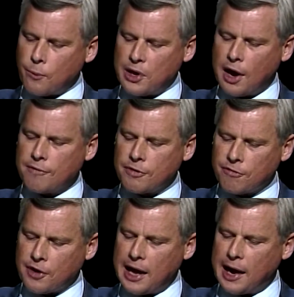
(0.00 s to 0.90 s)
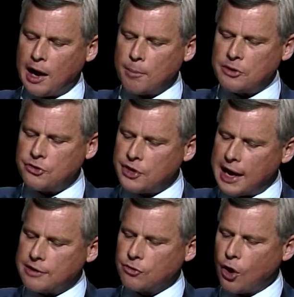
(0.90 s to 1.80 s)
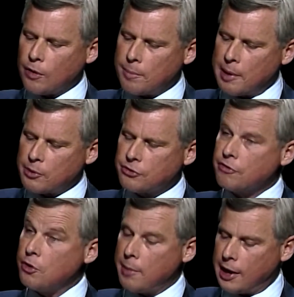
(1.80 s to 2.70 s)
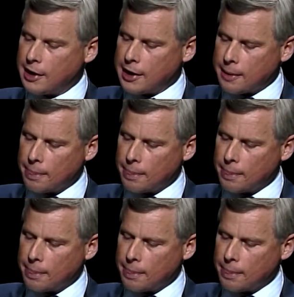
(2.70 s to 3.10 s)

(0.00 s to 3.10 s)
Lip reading: we often forget how much unites all the members of humanity.